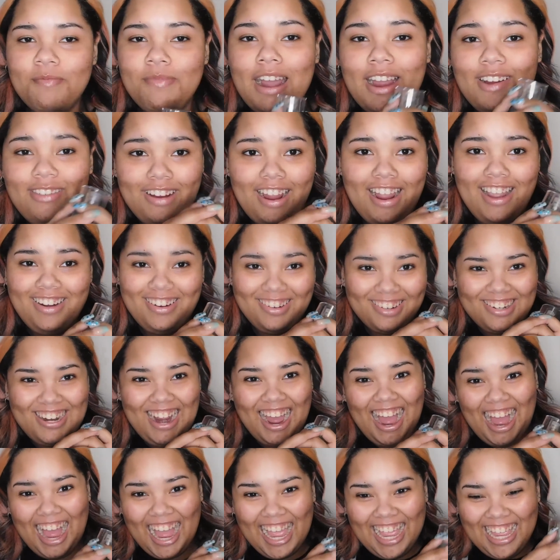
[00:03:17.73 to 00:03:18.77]
my ride or
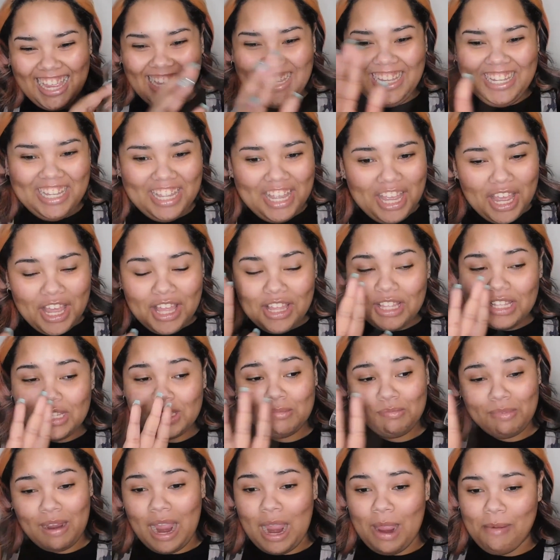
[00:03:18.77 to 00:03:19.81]
die.
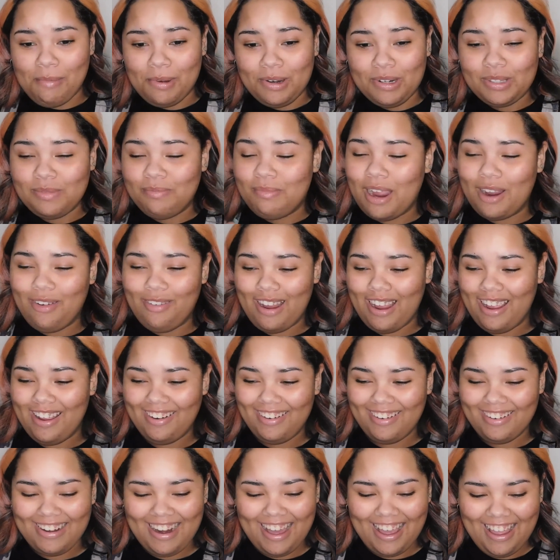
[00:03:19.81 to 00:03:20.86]
This primer is my ride
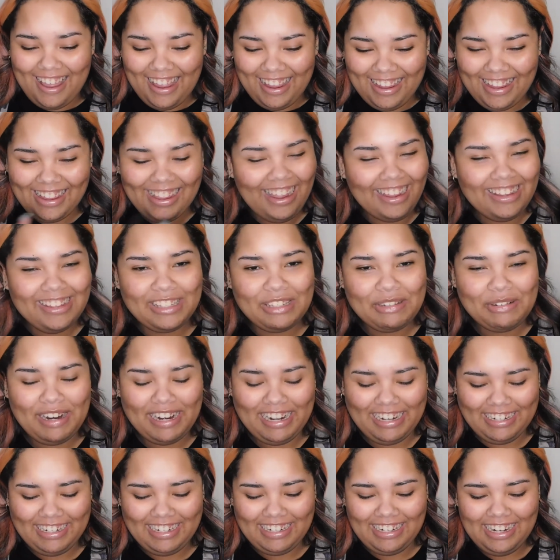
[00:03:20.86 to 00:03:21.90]
or die, I
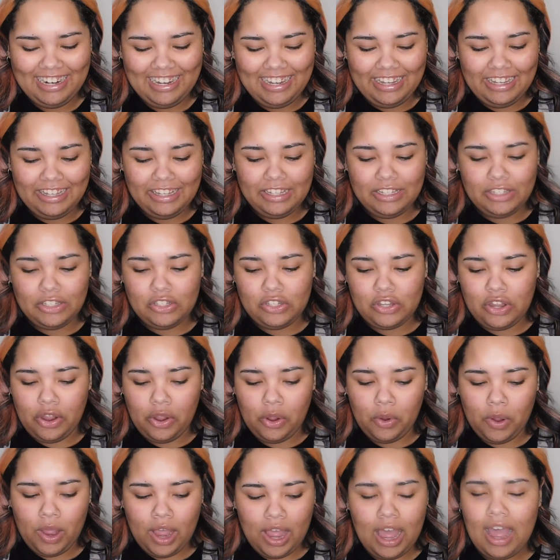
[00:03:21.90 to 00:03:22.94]
swear. So
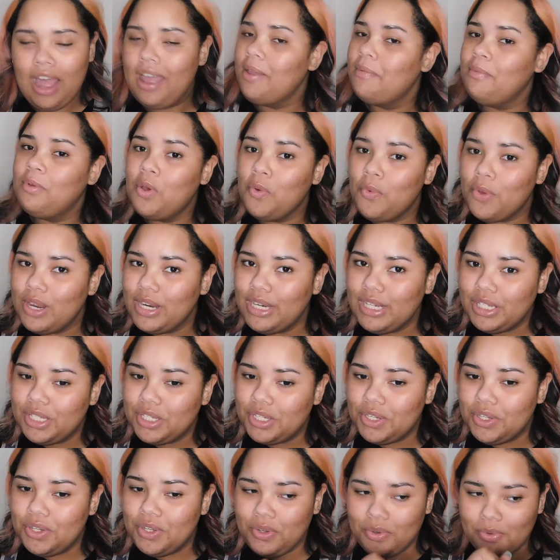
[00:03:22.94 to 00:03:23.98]
I'm going
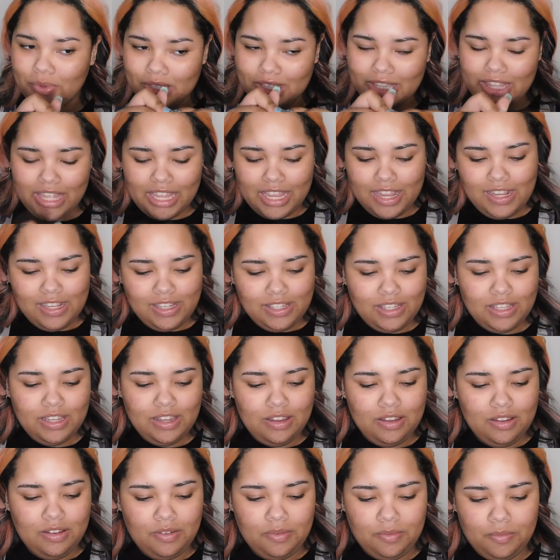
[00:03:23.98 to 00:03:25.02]
to use this
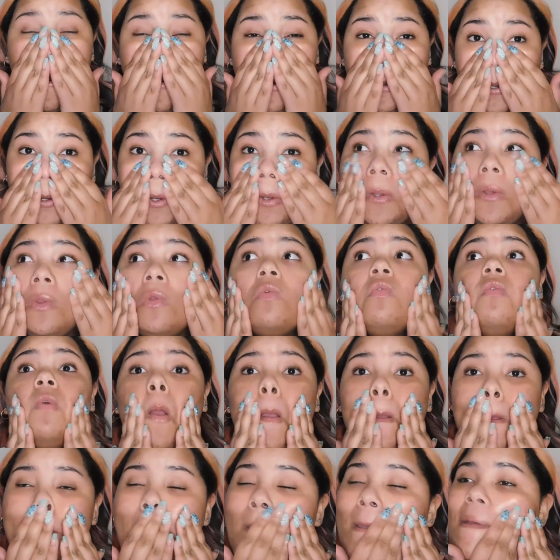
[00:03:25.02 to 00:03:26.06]
and just
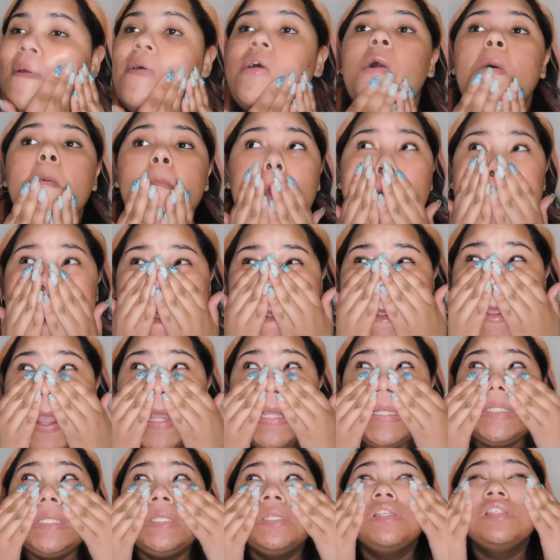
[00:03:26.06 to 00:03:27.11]
rub it on my
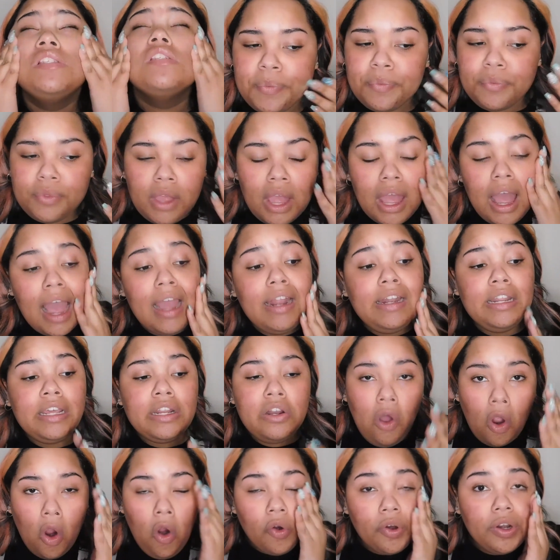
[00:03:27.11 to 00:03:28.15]
lips. I did
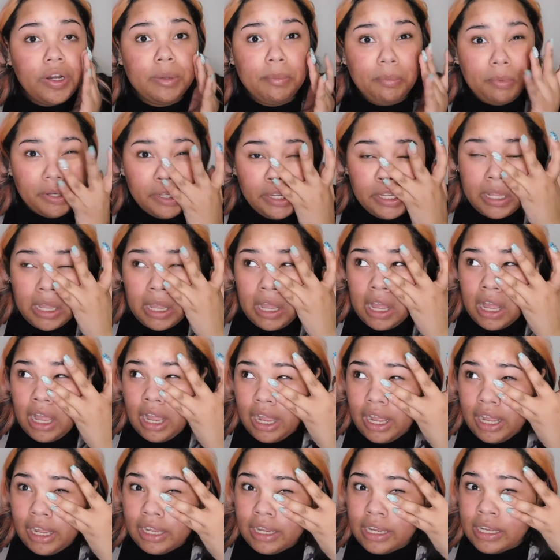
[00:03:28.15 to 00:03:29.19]
already put
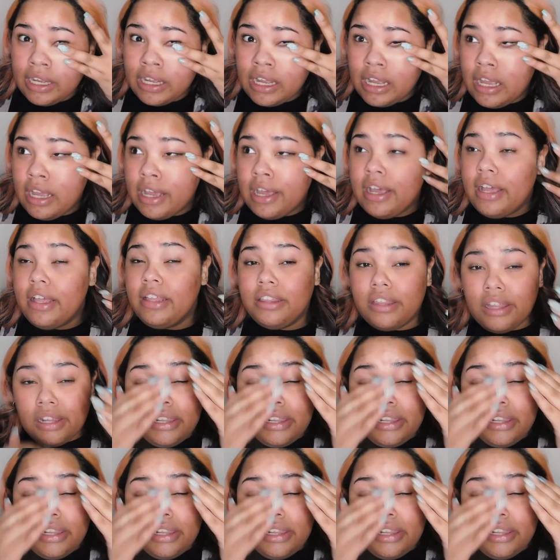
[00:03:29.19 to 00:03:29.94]
the